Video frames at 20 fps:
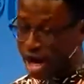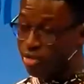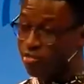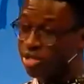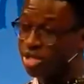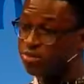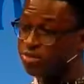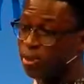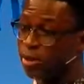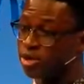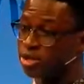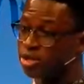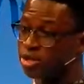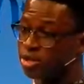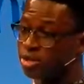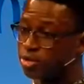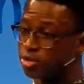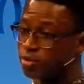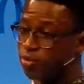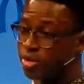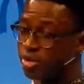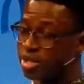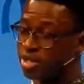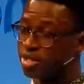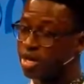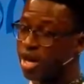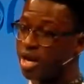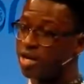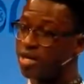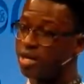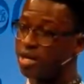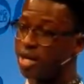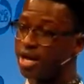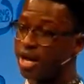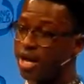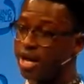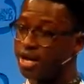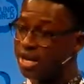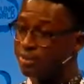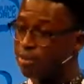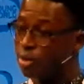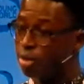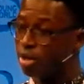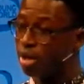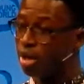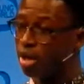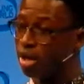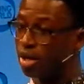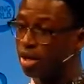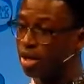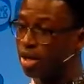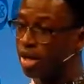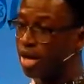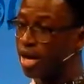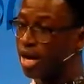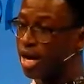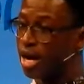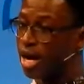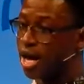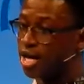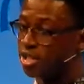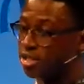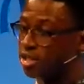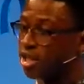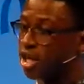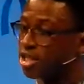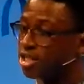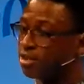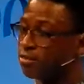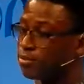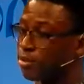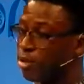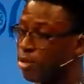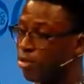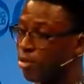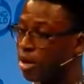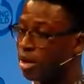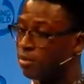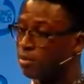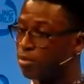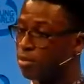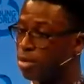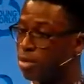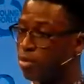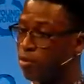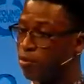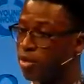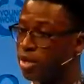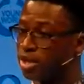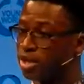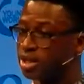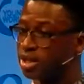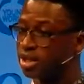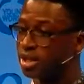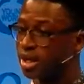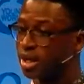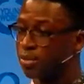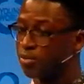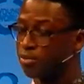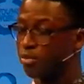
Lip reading: In response, we designed an Ebola education program which